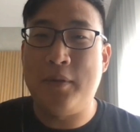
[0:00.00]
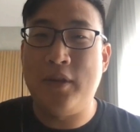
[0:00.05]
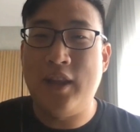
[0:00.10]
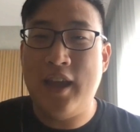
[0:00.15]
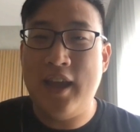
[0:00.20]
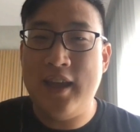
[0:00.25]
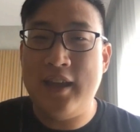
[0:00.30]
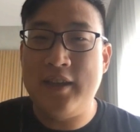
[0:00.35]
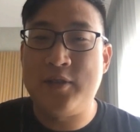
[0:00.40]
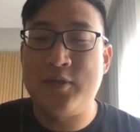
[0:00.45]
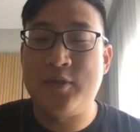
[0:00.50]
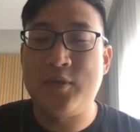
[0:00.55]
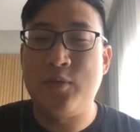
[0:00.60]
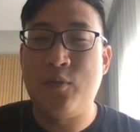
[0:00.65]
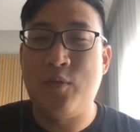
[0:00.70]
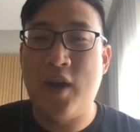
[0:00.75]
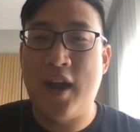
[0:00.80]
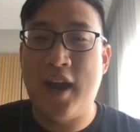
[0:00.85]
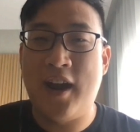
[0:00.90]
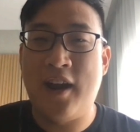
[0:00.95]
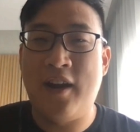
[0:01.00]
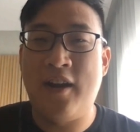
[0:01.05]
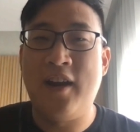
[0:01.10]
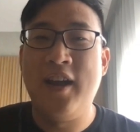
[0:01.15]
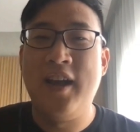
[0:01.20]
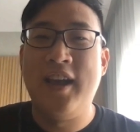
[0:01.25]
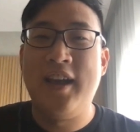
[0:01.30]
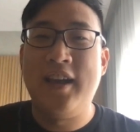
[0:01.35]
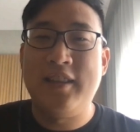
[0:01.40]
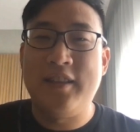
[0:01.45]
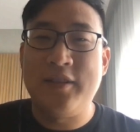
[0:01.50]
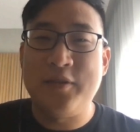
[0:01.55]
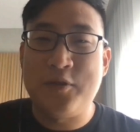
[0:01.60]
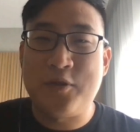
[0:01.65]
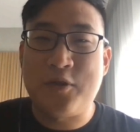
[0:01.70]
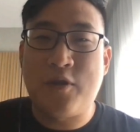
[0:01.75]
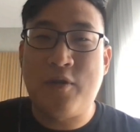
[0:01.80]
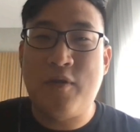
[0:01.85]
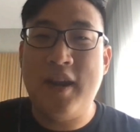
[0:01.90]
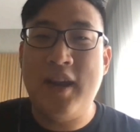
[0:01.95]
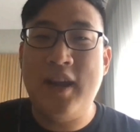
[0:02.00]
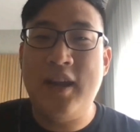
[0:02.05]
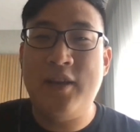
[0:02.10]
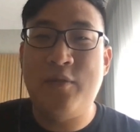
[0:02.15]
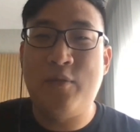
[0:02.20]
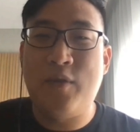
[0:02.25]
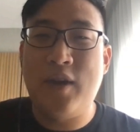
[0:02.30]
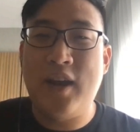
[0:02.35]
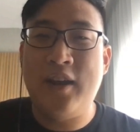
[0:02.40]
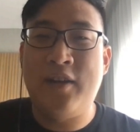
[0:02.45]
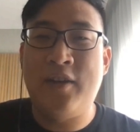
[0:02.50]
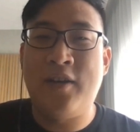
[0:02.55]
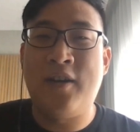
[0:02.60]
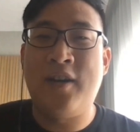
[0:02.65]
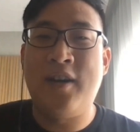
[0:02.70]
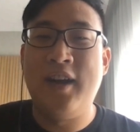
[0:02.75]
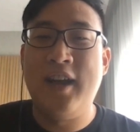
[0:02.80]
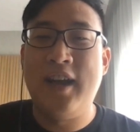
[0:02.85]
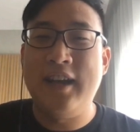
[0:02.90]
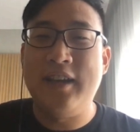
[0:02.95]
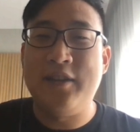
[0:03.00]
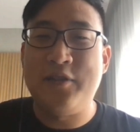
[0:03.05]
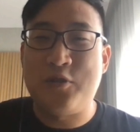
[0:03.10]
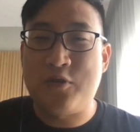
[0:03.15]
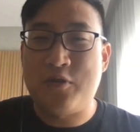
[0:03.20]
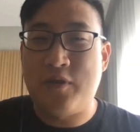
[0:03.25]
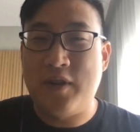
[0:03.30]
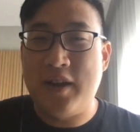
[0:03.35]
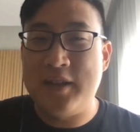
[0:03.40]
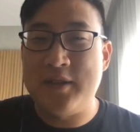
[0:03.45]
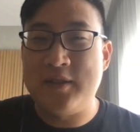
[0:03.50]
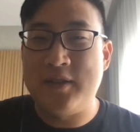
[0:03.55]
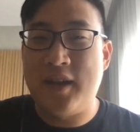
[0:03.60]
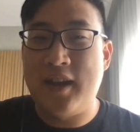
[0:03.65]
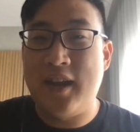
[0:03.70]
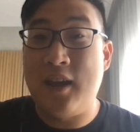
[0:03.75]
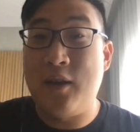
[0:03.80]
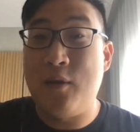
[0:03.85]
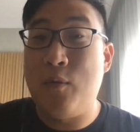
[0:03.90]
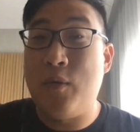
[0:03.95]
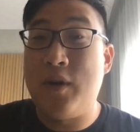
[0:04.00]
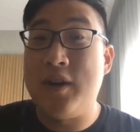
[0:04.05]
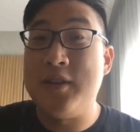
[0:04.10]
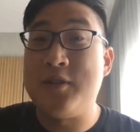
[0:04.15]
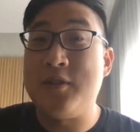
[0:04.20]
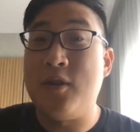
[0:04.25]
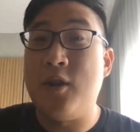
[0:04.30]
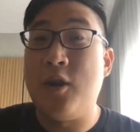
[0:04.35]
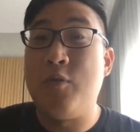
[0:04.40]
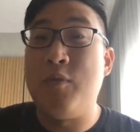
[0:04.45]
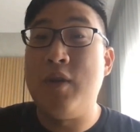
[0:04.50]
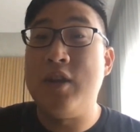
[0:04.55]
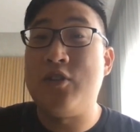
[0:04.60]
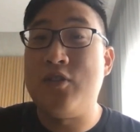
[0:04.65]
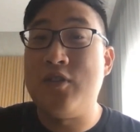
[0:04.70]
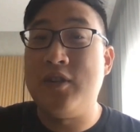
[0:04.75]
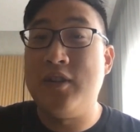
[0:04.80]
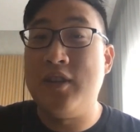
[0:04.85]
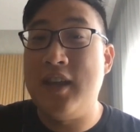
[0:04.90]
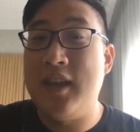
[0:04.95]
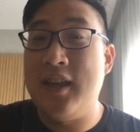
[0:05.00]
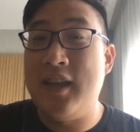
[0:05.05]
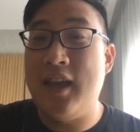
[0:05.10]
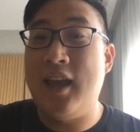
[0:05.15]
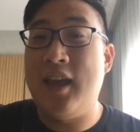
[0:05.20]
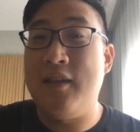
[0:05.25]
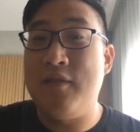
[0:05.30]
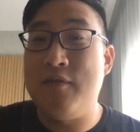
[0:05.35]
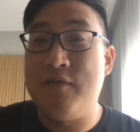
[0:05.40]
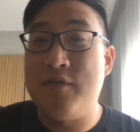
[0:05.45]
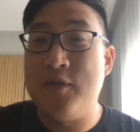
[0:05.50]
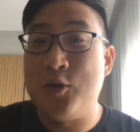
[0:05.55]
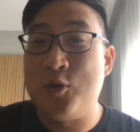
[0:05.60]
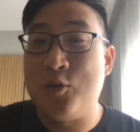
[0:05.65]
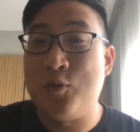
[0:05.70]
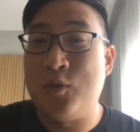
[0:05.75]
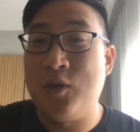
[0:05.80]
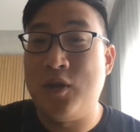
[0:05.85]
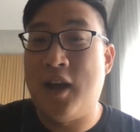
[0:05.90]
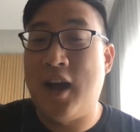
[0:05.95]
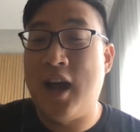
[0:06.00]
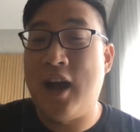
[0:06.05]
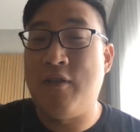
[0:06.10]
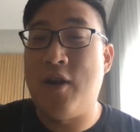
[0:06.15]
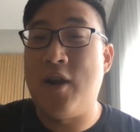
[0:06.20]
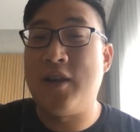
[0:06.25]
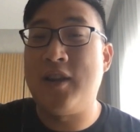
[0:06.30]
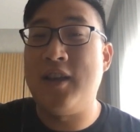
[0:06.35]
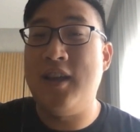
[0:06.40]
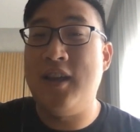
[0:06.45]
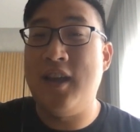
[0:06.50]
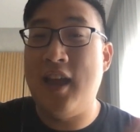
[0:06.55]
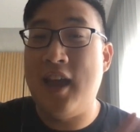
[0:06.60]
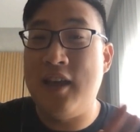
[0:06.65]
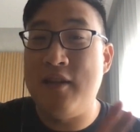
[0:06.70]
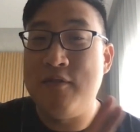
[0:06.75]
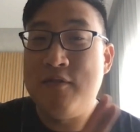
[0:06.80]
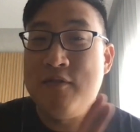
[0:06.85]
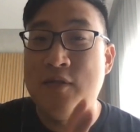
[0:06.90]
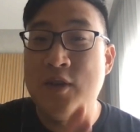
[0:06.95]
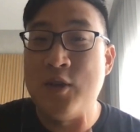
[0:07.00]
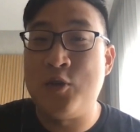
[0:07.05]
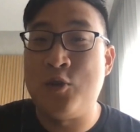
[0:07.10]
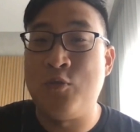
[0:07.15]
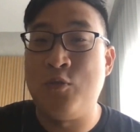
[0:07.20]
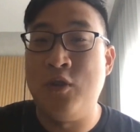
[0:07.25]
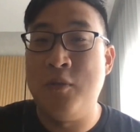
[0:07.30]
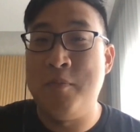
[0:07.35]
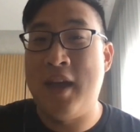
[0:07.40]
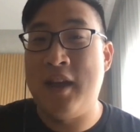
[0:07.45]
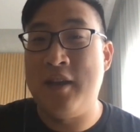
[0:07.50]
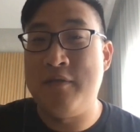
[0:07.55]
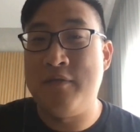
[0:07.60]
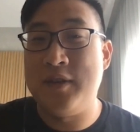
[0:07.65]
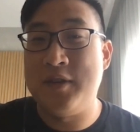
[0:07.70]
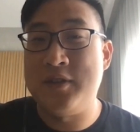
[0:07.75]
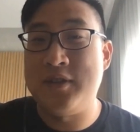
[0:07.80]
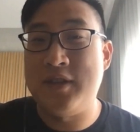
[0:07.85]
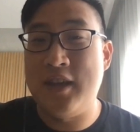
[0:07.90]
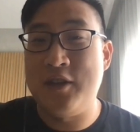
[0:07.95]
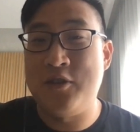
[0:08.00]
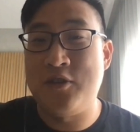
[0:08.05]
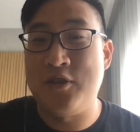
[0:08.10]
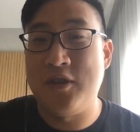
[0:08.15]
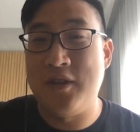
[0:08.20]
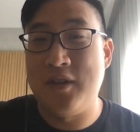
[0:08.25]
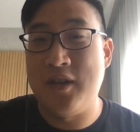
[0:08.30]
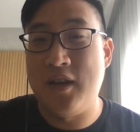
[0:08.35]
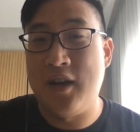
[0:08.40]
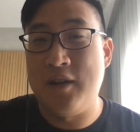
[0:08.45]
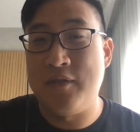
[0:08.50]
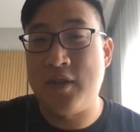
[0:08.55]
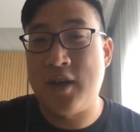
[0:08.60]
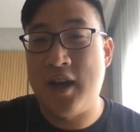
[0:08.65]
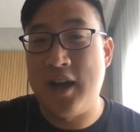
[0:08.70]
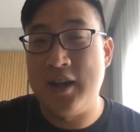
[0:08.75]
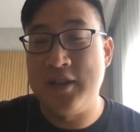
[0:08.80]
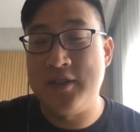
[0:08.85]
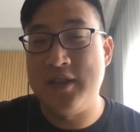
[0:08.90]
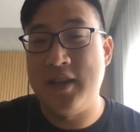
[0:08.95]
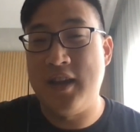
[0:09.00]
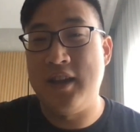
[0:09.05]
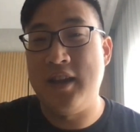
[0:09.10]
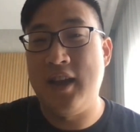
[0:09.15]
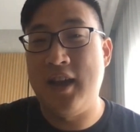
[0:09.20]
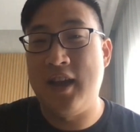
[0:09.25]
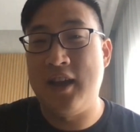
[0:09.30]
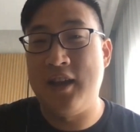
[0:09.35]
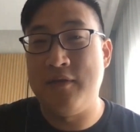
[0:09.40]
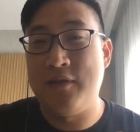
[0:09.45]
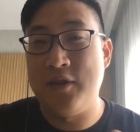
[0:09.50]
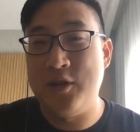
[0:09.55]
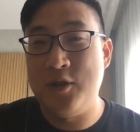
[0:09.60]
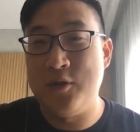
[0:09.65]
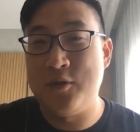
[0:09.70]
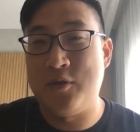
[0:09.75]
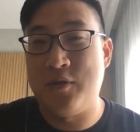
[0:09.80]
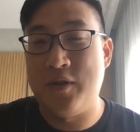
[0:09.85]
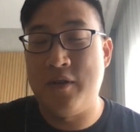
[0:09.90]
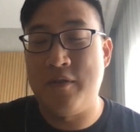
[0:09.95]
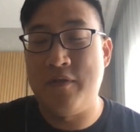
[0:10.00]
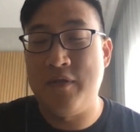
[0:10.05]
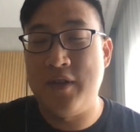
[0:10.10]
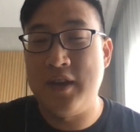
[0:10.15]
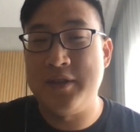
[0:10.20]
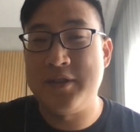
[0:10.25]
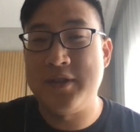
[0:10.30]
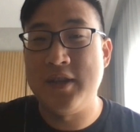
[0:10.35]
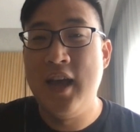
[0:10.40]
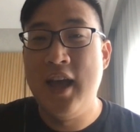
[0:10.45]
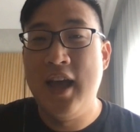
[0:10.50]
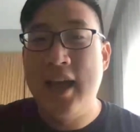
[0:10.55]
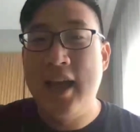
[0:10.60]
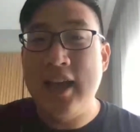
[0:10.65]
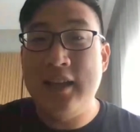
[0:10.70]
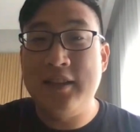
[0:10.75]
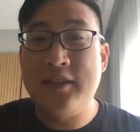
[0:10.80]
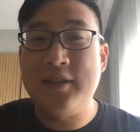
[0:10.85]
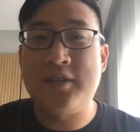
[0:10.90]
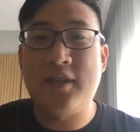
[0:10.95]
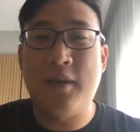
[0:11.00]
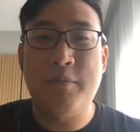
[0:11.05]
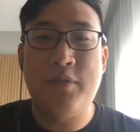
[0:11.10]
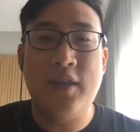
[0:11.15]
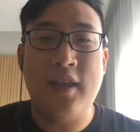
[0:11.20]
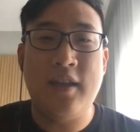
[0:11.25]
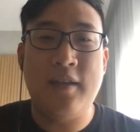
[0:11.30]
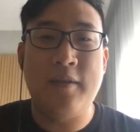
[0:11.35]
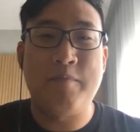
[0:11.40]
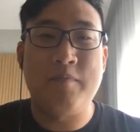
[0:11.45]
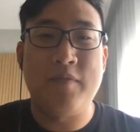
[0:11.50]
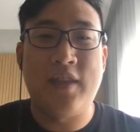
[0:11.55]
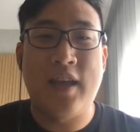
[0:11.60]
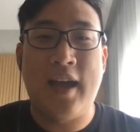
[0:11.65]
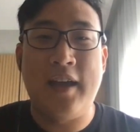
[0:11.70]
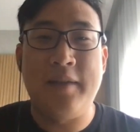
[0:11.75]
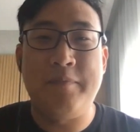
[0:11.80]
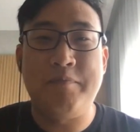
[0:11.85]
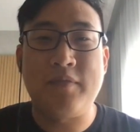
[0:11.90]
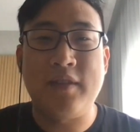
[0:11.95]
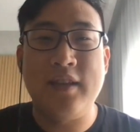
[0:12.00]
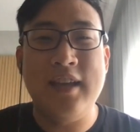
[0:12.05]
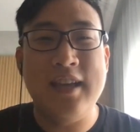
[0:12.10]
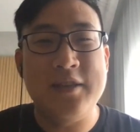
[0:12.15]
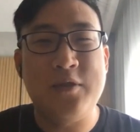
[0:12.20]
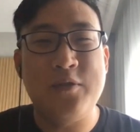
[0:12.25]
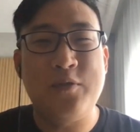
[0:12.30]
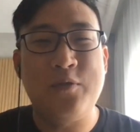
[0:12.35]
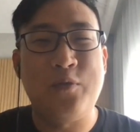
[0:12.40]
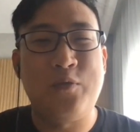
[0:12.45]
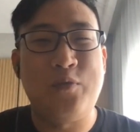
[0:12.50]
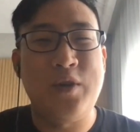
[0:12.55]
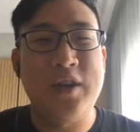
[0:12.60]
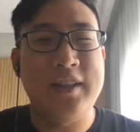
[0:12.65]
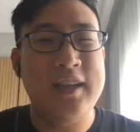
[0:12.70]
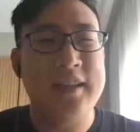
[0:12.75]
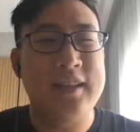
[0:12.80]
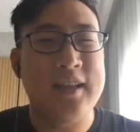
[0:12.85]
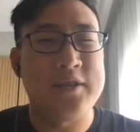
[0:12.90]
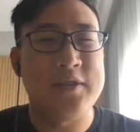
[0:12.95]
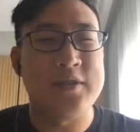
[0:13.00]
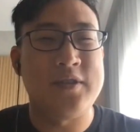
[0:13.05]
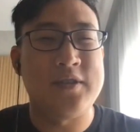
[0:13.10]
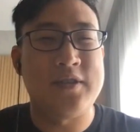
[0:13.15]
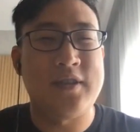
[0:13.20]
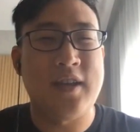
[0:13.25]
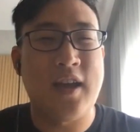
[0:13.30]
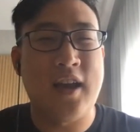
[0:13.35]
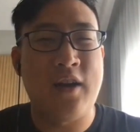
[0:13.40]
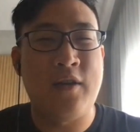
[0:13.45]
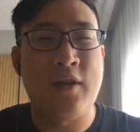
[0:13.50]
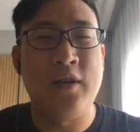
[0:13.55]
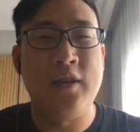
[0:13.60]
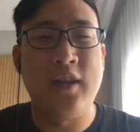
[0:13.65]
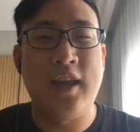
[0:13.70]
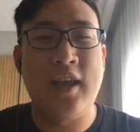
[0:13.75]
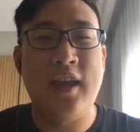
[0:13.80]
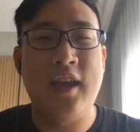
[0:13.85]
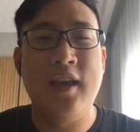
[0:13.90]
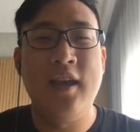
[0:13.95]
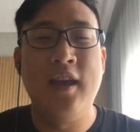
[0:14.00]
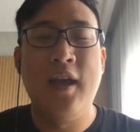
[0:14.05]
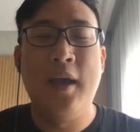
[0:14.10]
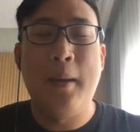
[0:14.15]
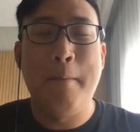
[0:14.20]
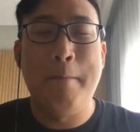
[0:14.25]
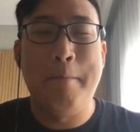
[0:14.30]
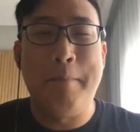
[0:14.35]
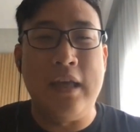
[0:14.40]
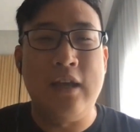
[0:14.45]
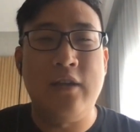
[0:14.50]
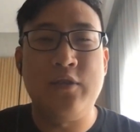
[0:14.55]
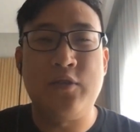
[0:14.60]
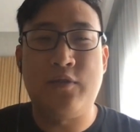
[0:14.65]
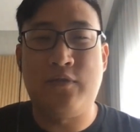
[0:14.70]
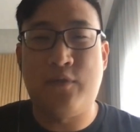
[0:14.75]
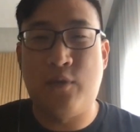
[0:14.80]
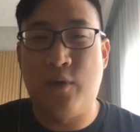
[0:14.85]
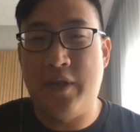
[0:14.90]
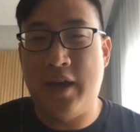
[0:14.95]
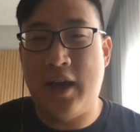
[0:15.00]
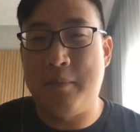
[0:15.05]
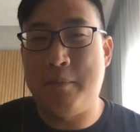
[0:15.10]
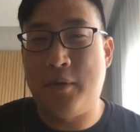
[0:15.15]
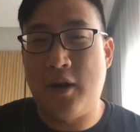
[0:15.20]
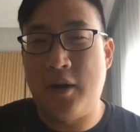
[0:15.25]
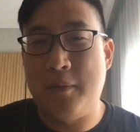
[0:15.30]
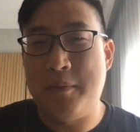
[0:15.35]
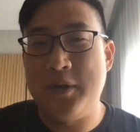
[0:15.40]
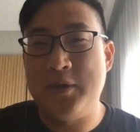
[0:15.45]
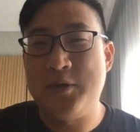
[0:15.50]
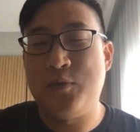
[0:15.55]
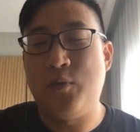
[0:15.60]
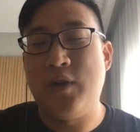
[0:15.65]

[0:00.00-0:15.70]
place where the screen reader is translating what is originally a visual hierarchy, a visual manifestation of content and of a user interface into something that isn't really necessarily built for that purpose.